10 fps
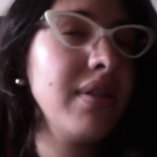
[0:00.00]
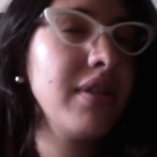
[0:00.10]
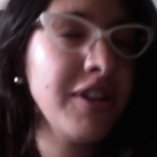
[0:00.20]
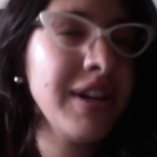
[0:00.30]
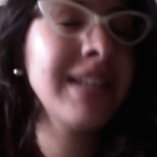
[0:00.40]

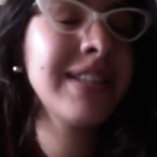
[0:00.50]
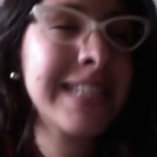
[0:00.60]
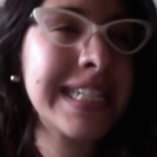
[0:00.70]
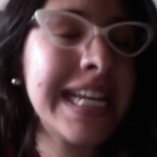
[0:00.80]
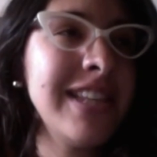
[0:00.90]
the United
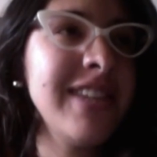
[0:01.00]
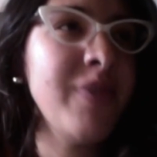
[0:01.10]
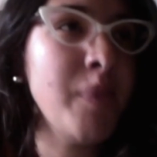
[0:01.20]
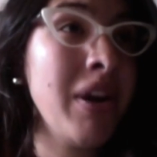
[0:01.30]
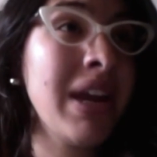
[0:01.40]
States of
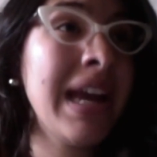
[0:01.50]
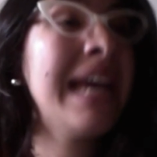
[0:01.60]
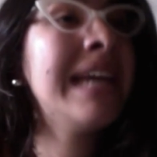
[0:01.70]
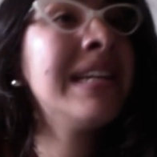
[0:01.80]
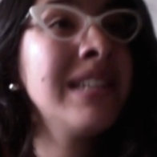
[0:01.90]
America,
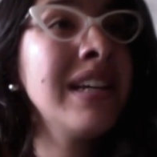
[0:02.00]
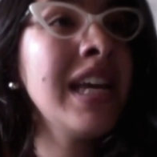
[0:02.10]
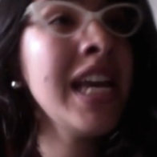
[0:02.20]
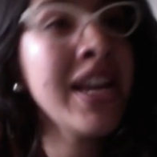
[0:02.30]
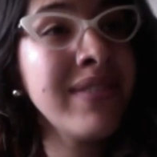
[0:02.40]
and
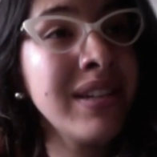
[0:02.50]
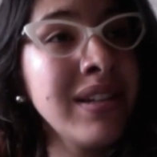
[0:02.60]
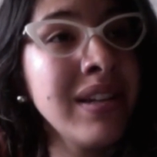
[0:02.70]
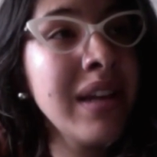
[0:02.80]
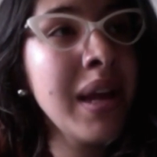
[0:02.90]

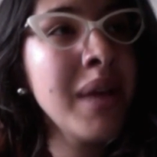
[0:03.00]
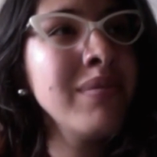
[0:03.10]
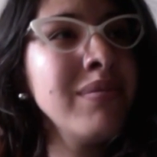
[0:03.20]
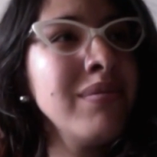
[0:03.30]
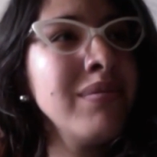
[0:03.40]
even
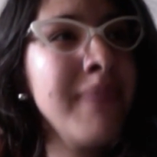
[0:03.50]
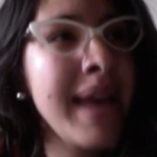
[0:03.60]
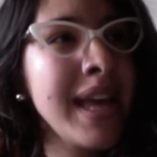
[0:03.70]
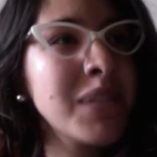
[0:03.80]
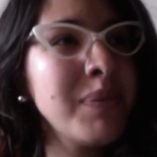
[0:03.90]

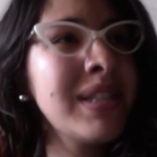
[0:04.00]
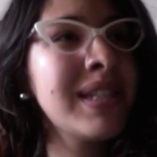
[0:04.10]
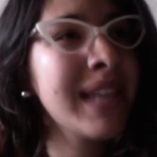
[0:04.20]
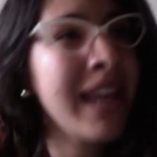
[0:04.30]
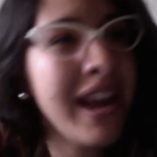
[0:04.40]
makes me
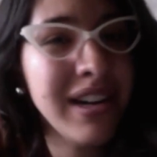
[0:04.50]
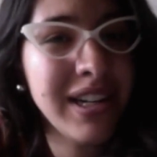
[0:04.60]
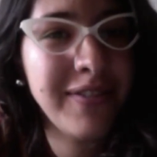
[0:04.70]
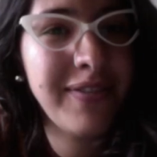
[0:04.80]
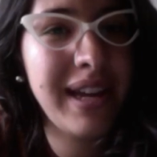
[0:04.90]
scared
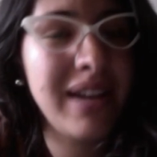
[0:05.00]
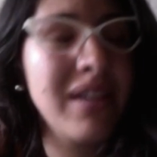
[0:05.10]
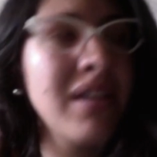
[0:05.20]
of it.